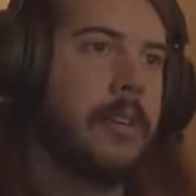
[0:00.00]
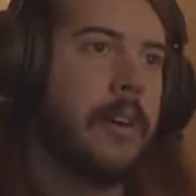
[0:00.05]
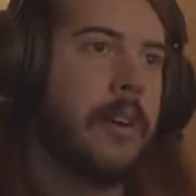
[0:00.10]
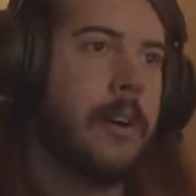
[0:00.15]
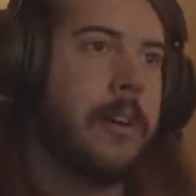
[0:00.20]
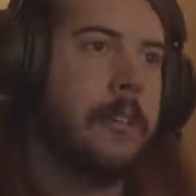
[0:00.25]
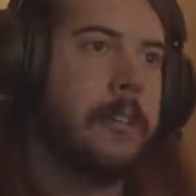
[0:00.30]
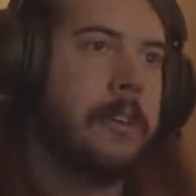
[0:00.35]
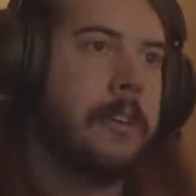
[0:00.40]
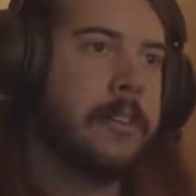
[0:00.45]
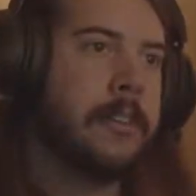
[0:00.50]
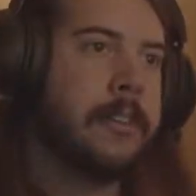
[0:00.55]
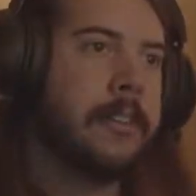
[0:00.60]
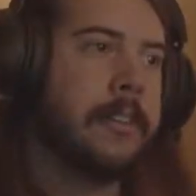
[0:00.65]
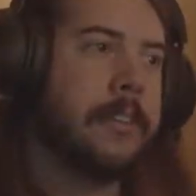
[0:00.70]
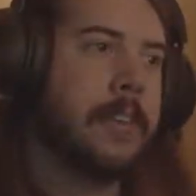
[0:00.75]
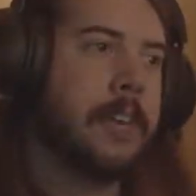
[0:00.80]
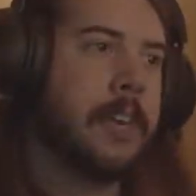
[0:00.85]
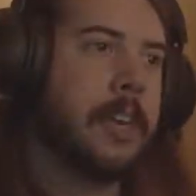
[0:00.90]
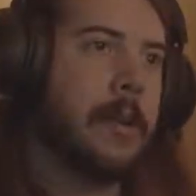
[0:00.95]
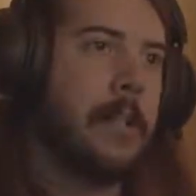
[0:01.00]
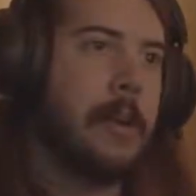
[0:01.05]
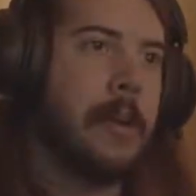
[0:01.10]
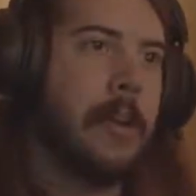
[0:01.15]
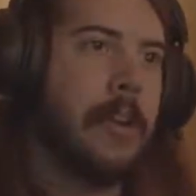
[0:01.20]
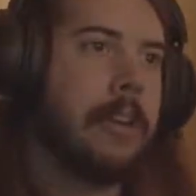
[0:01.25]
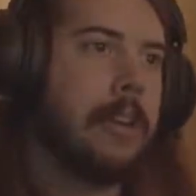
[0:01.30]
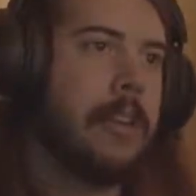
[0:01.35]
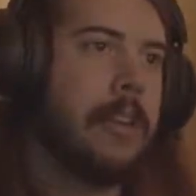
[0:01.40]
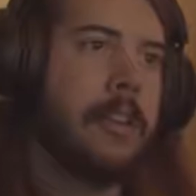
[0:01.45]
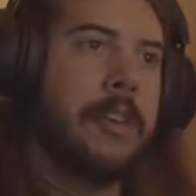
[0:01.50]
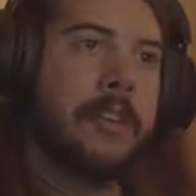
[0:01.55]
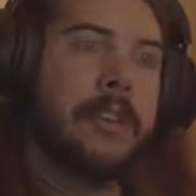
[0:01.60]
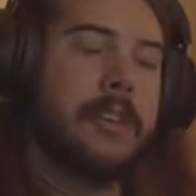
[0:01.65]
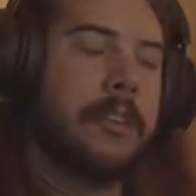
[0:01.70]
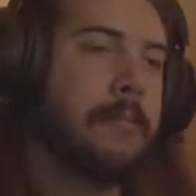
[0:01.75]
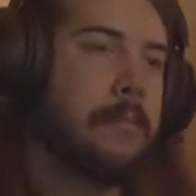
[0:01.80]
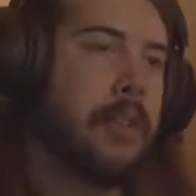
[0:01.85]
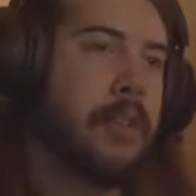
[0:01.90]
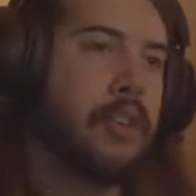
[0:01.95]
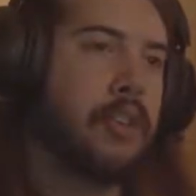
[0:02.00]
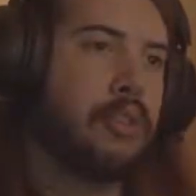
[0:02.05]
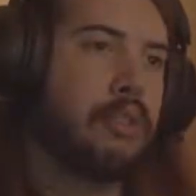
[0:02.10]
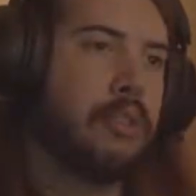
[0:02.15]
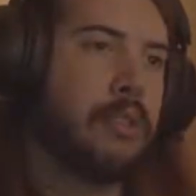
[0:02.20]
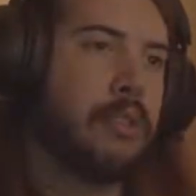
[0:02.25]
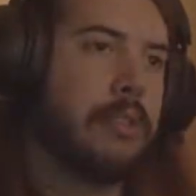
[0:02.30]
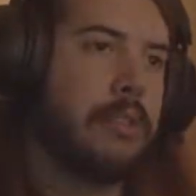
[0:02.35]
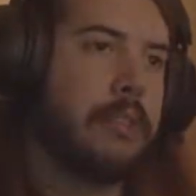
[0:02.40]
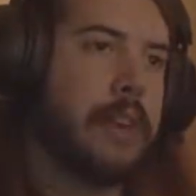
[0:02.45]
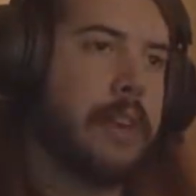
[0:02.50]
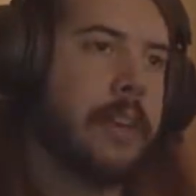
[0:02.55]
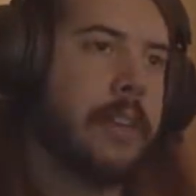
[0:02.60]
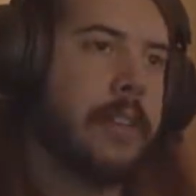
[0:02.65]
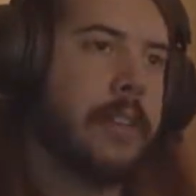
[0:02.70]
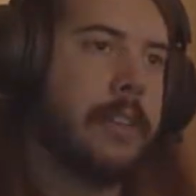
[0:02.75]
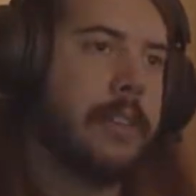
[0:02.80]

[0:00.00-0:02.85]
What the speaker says: All things considered, I probably could have used a much shorter race